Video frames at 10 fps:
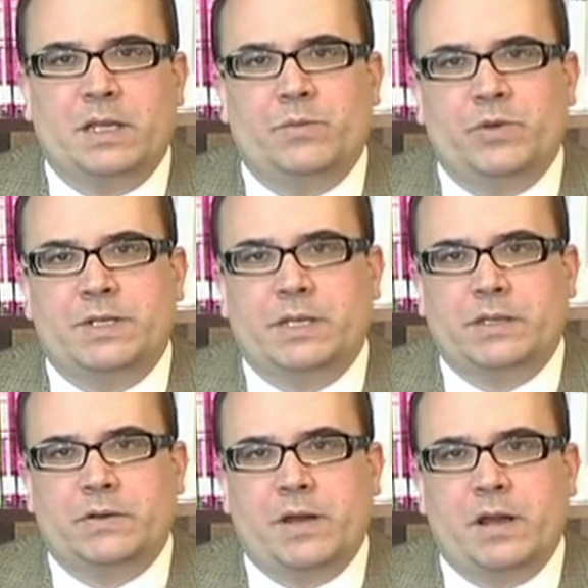in a
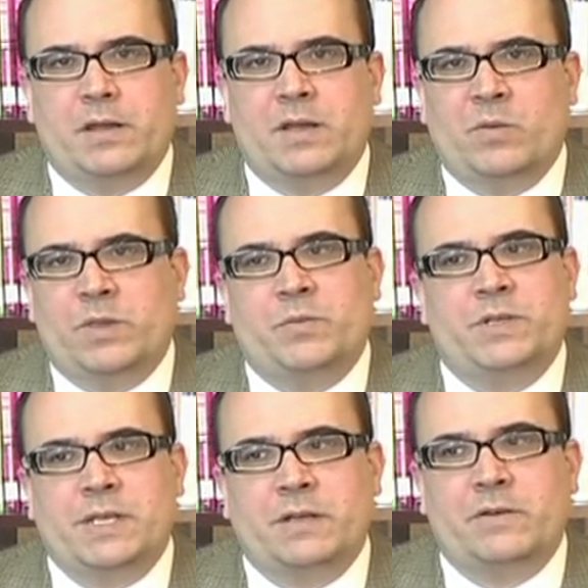particular area with a
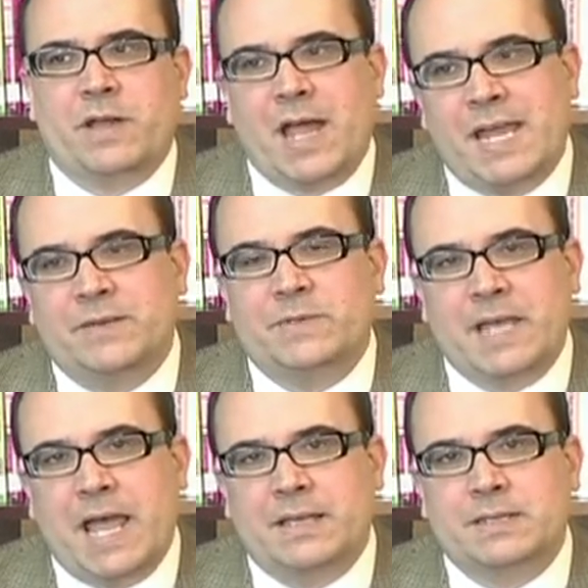particular kind of
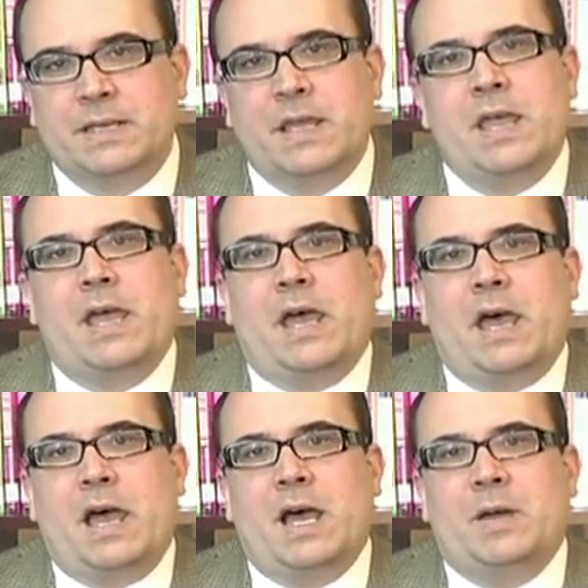task,
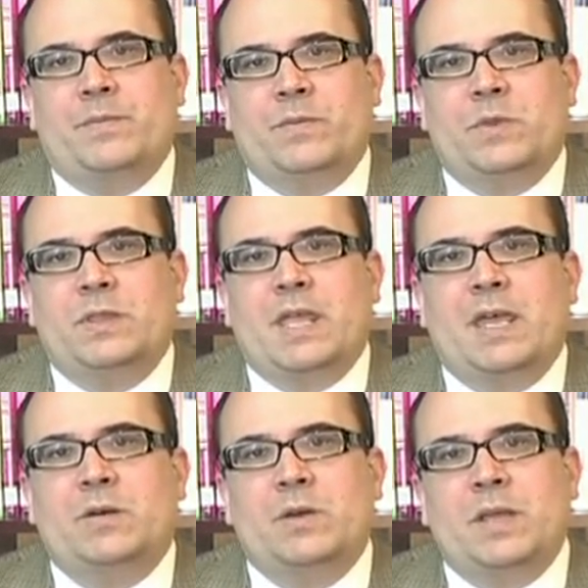
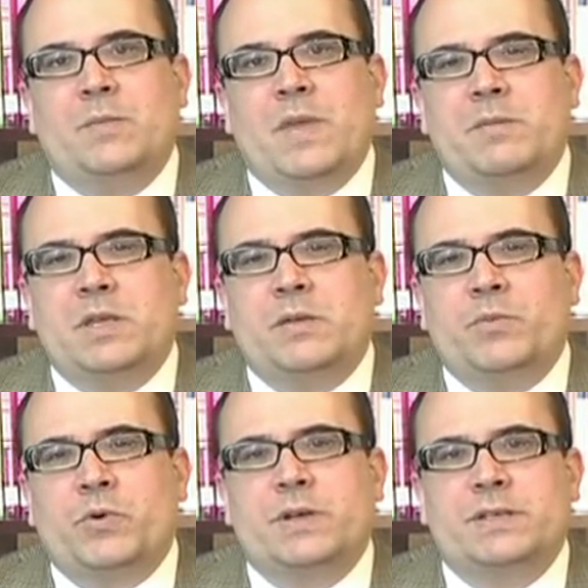then it may be
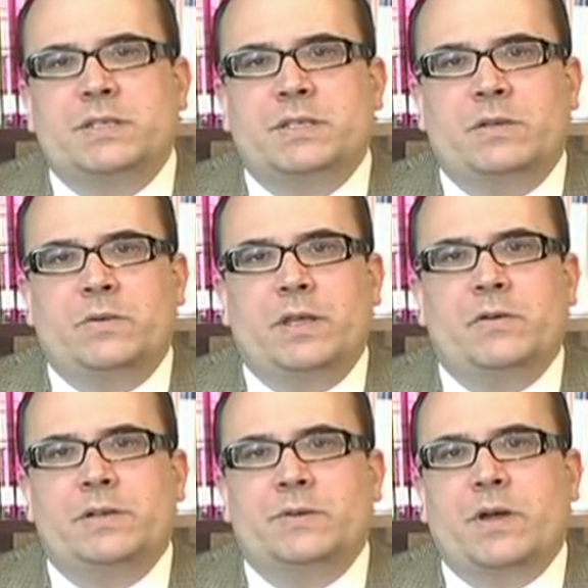important to enter
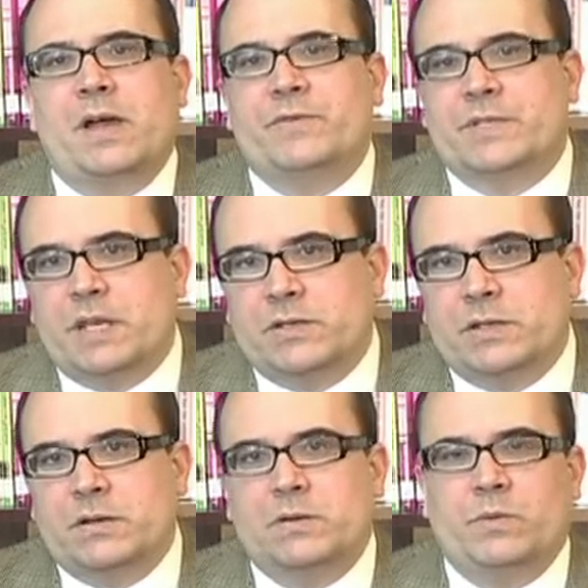into a
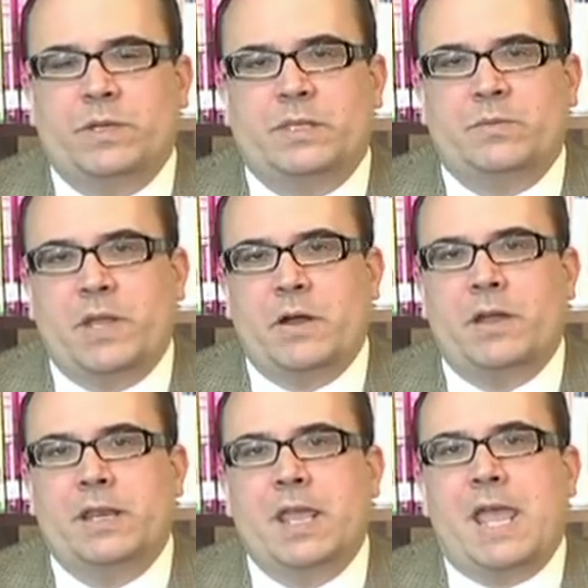conversation with the
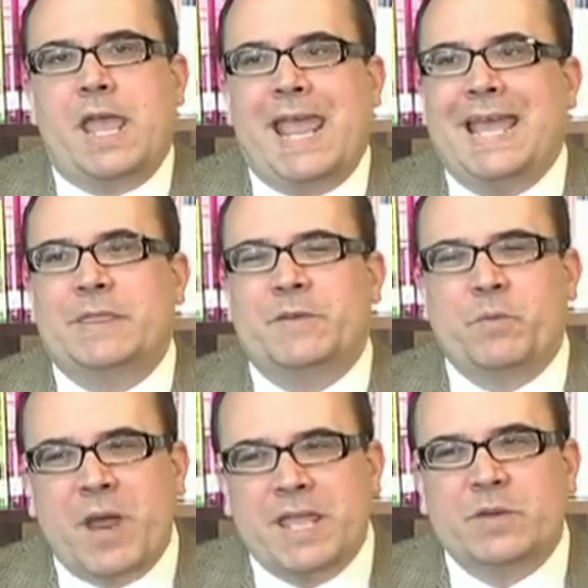parent. And the
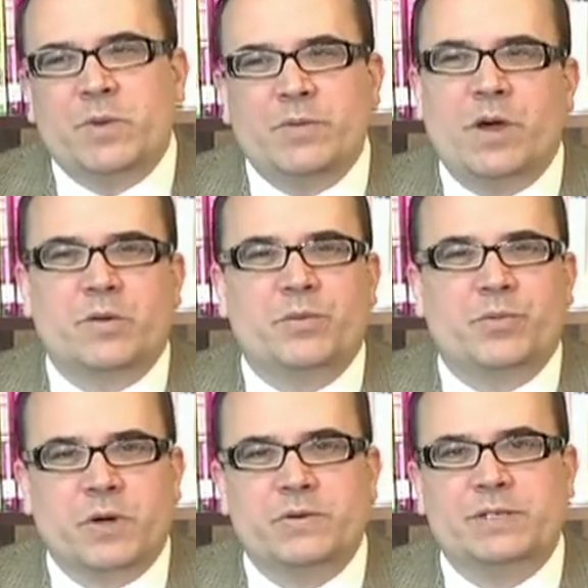way that we want to
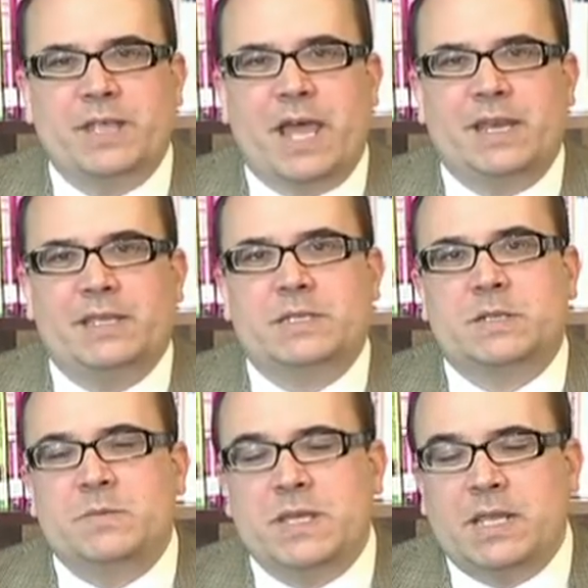approach that is to
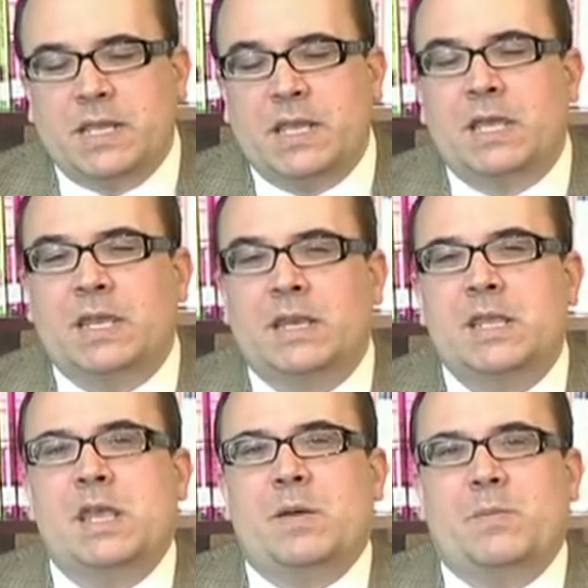begin
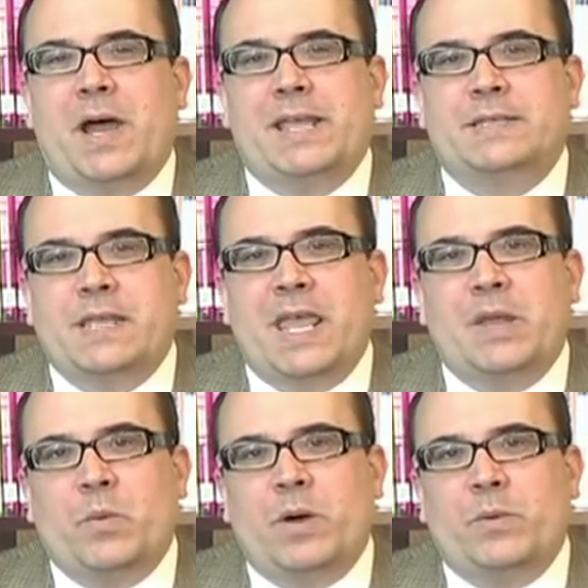by
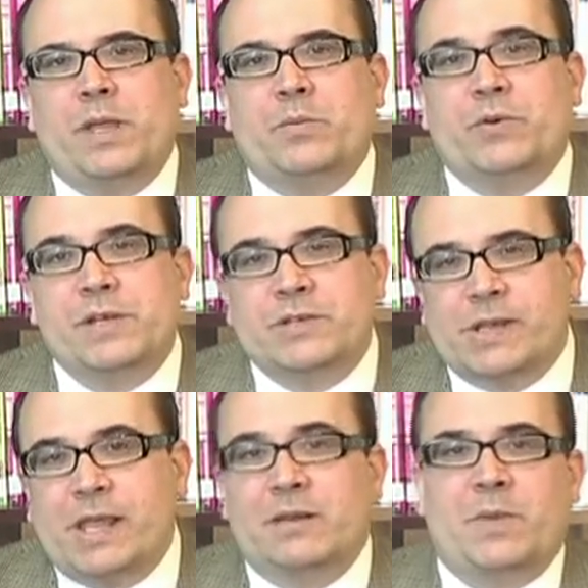saying what we
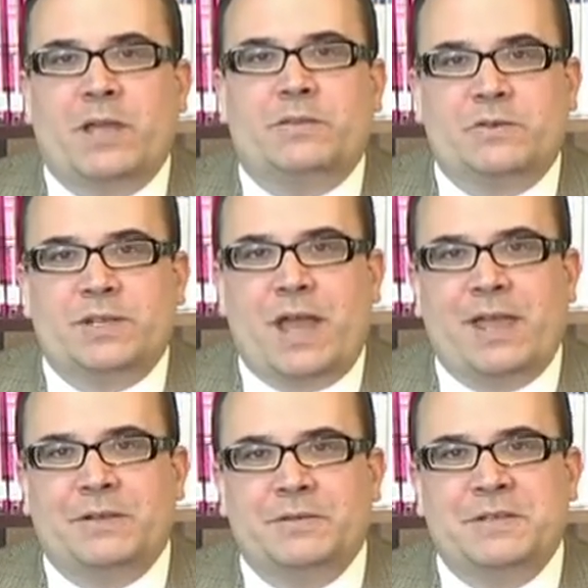appreciate about their
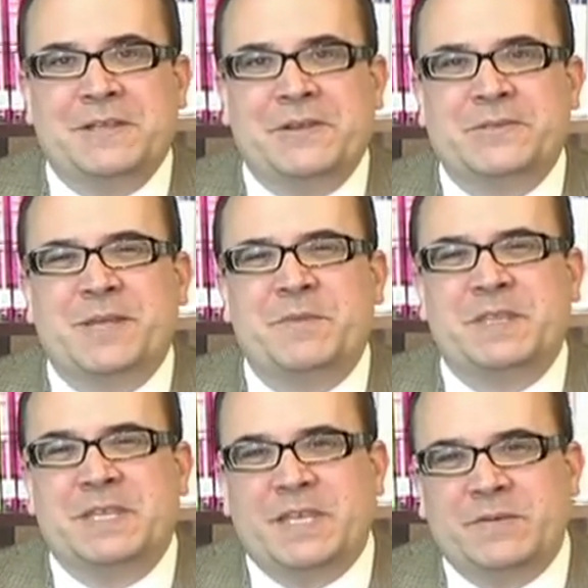child. You know, some of
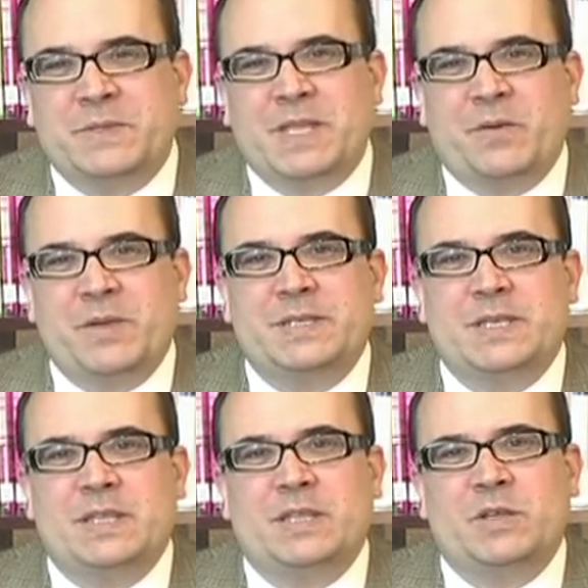the gifts that we
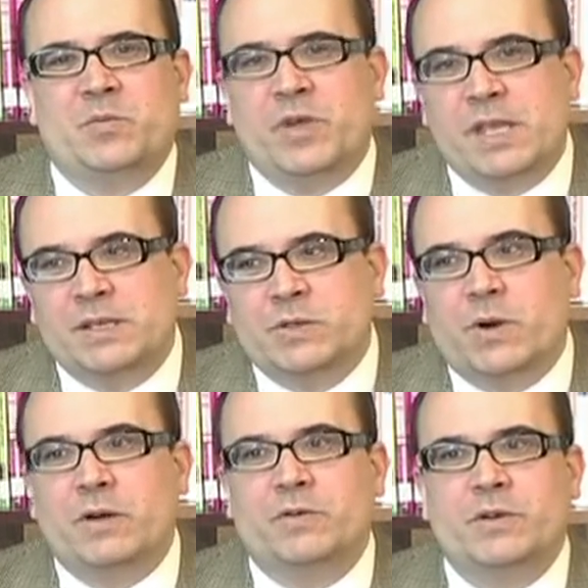see that they're bringing to
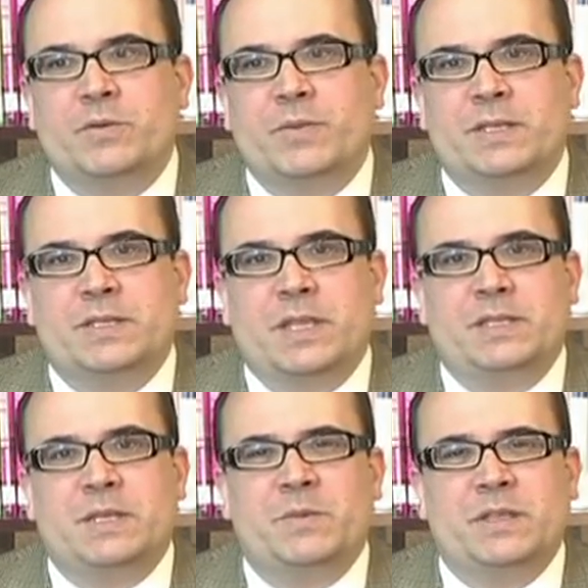our group and
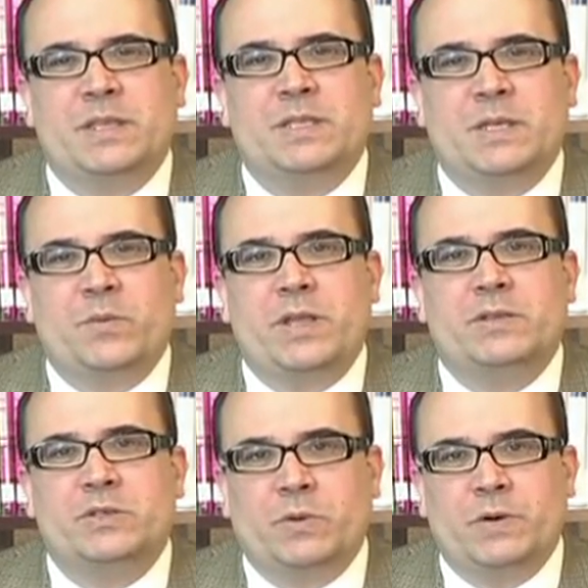some of the things that we
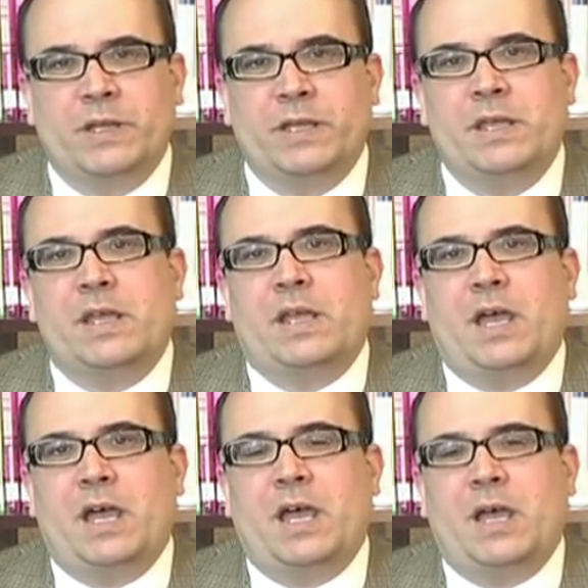enjoy
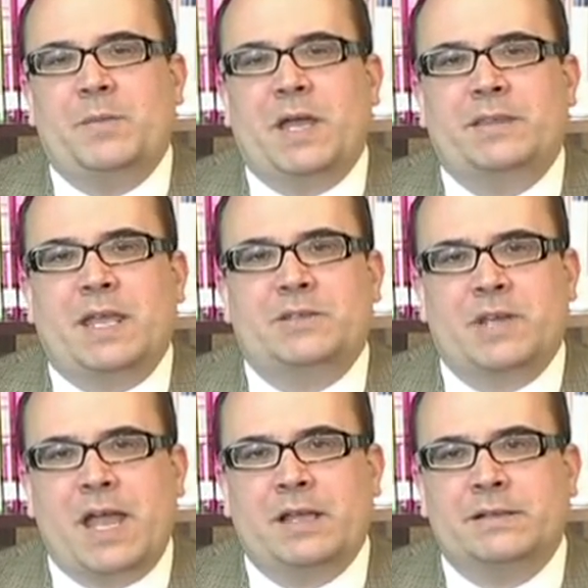about that
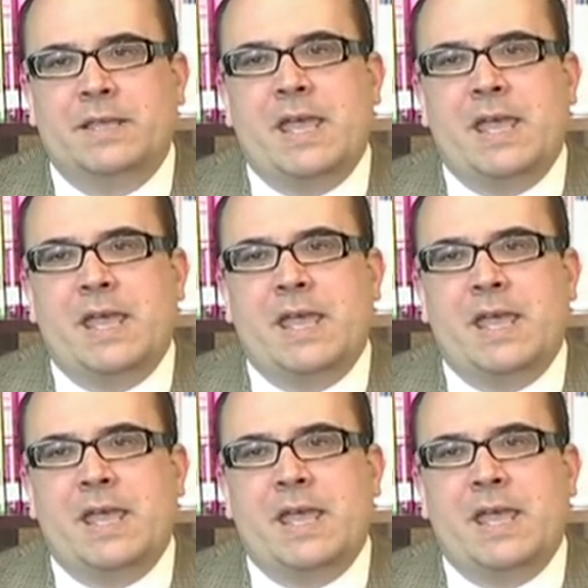child.